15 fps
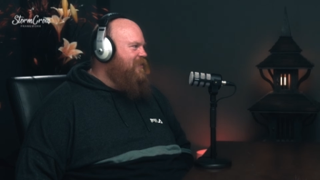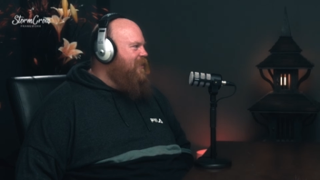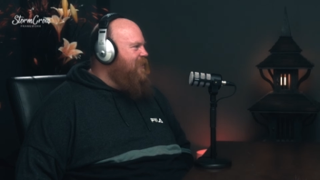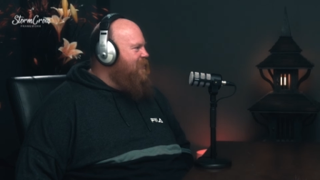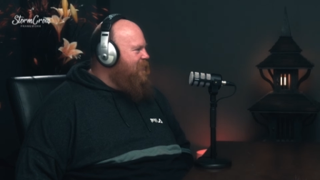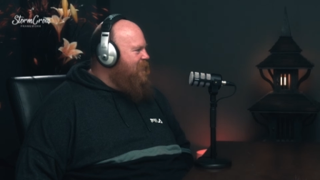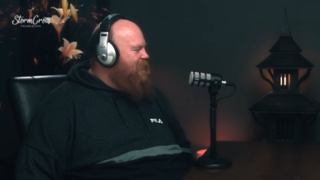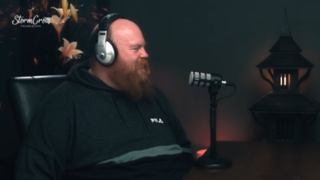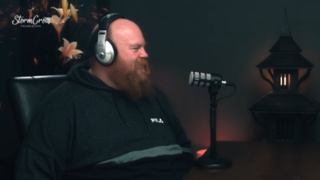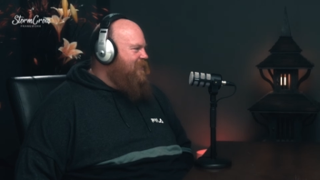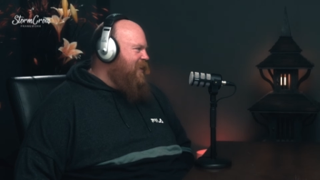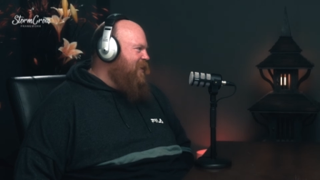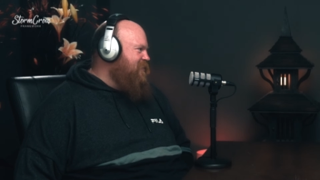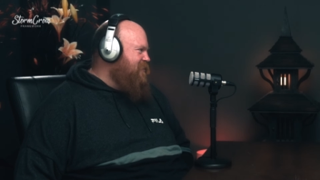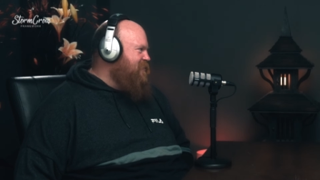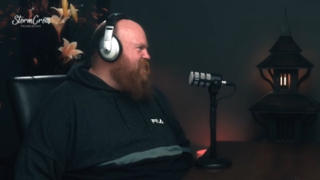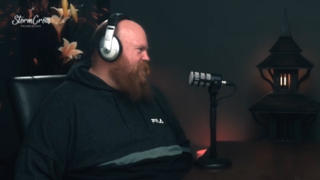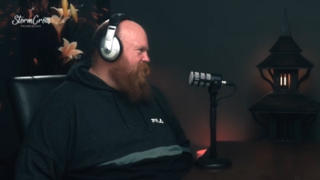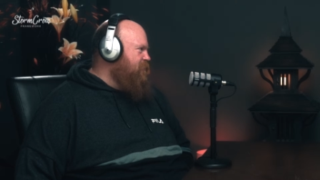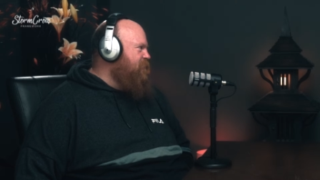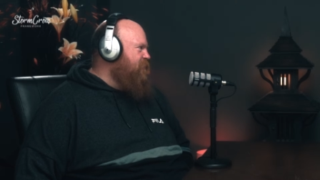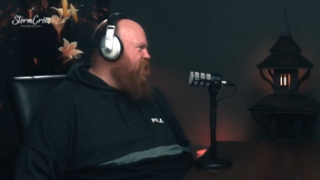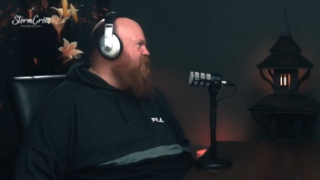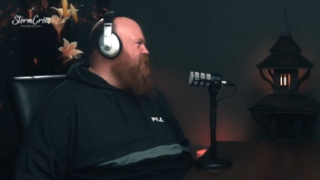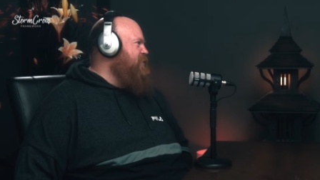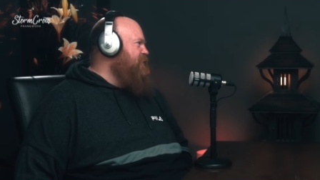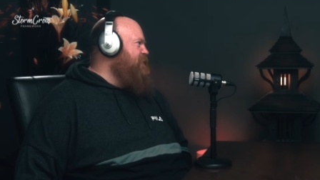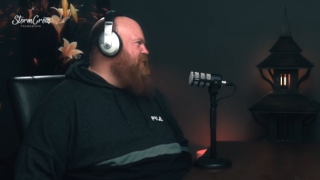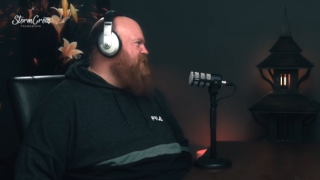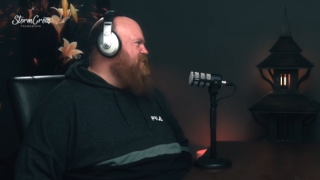Like, that's very
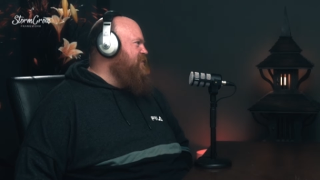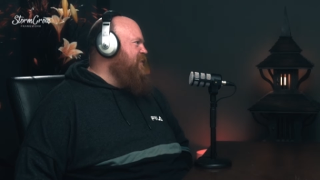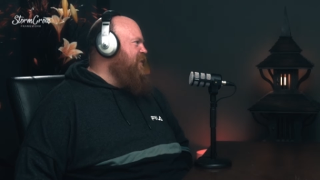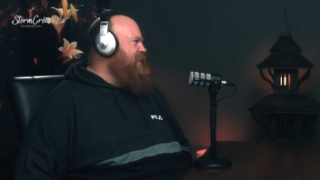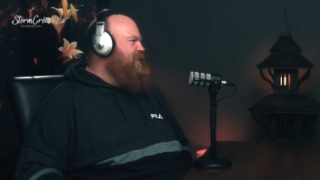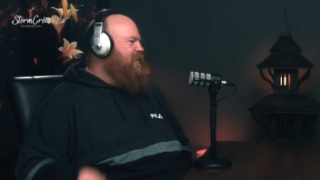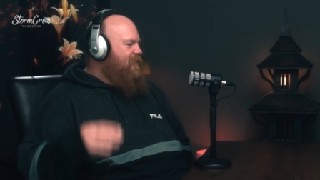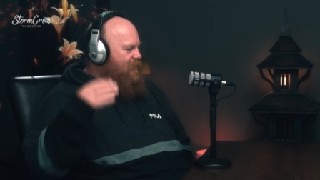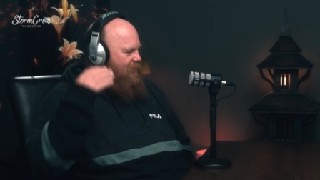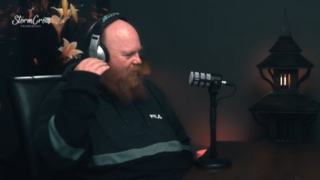obviously,